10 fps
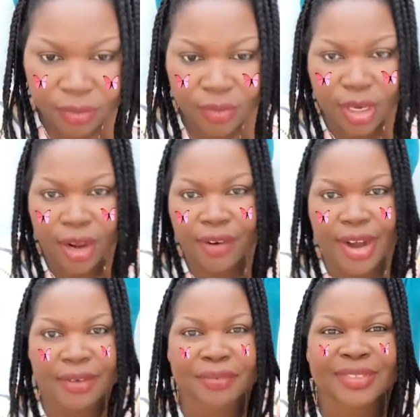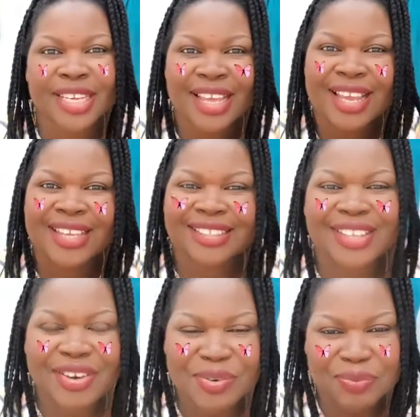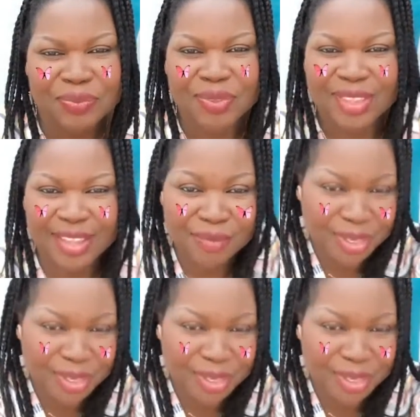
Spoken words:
All right. So, let me